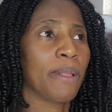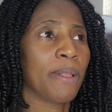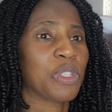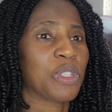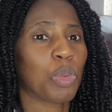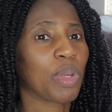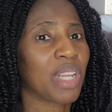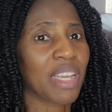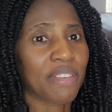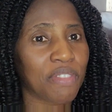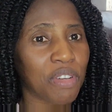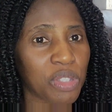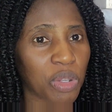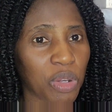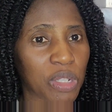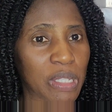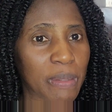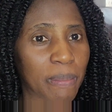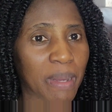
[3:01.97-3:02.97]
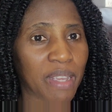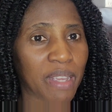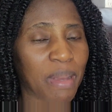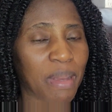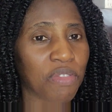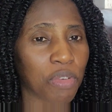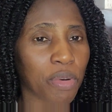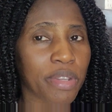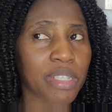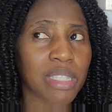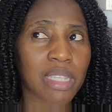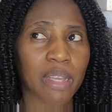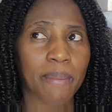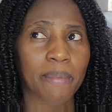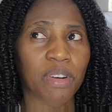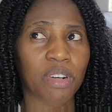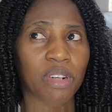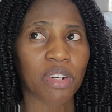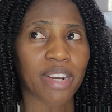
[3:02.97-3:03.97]
So when I first got my first
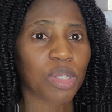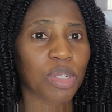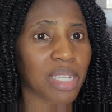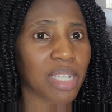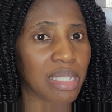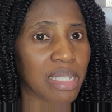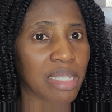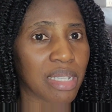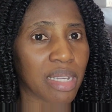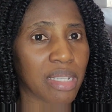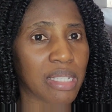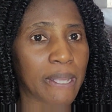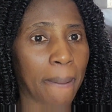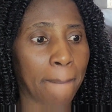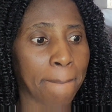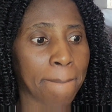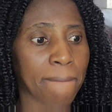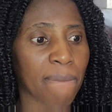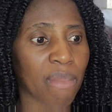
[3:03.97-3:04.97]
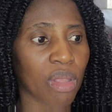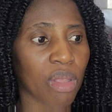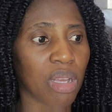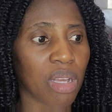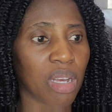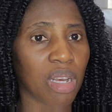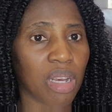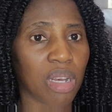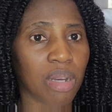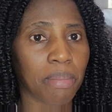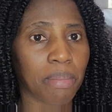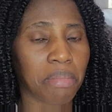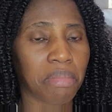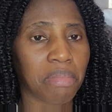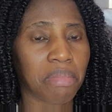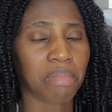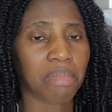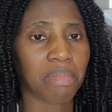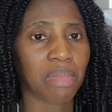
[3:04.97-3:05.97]
graduate assistant
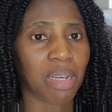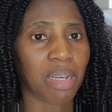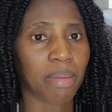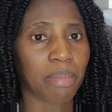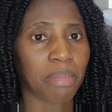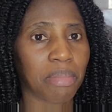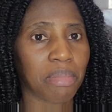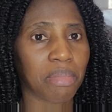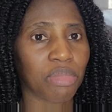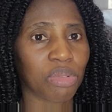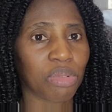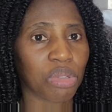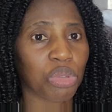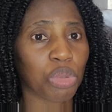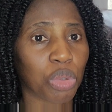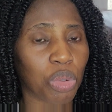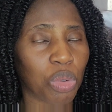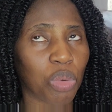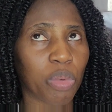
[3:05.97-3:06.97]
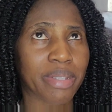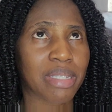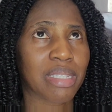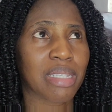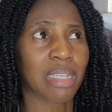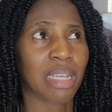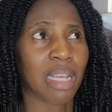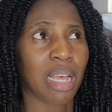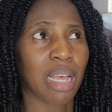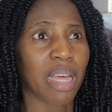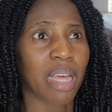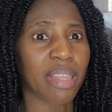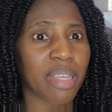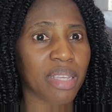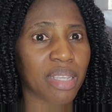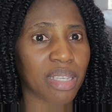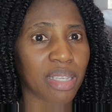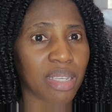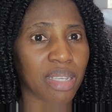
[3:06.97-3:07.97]
role was, I
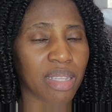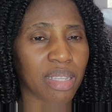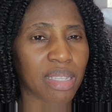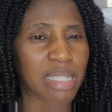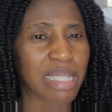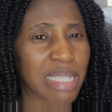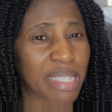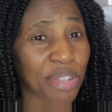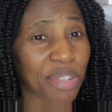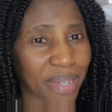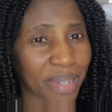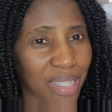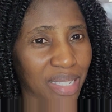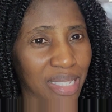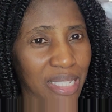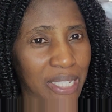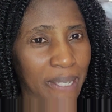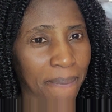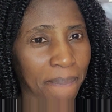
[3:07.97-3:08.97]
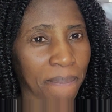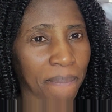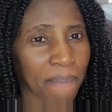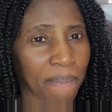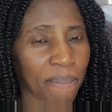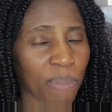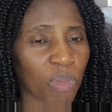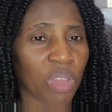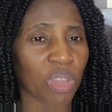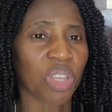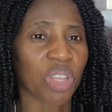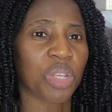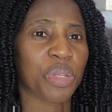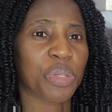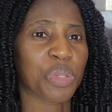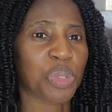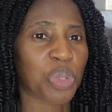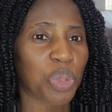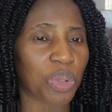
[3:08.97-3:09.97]
think, 6 credits.
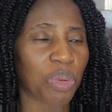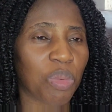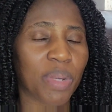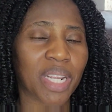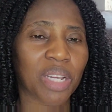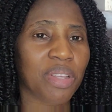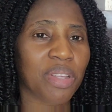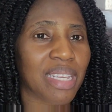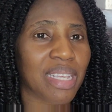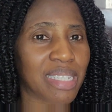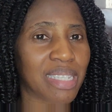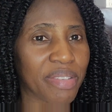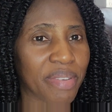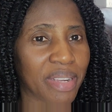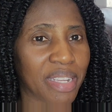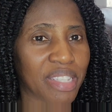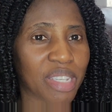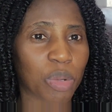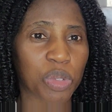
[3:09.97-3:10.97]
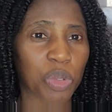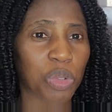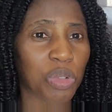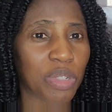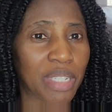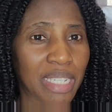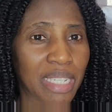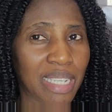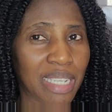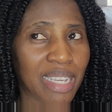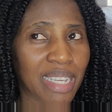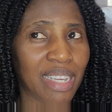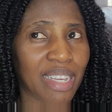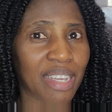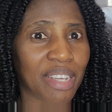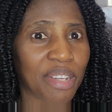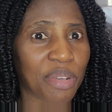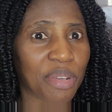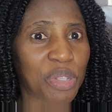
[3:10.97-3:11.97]
So when I got that 6 credits, I was only
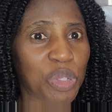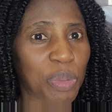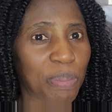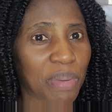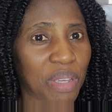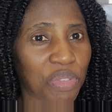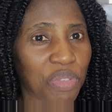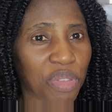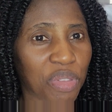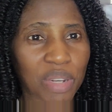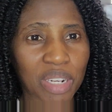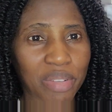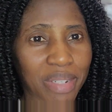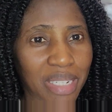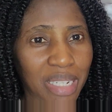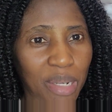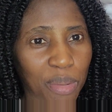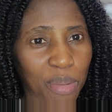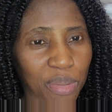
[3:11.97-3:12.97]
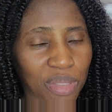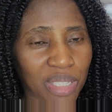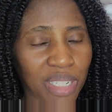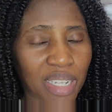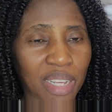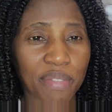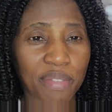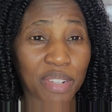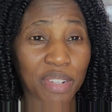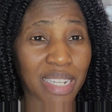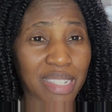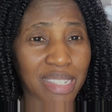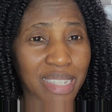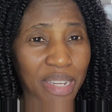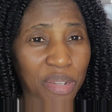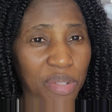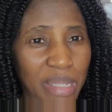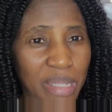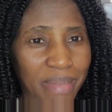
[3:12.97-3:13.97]
going to pay for 3 credit load for that
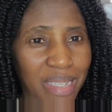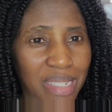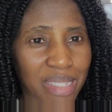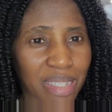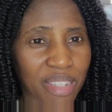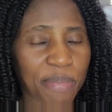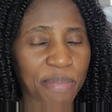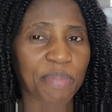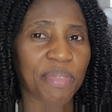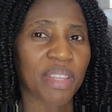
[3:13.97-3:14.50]
second semester.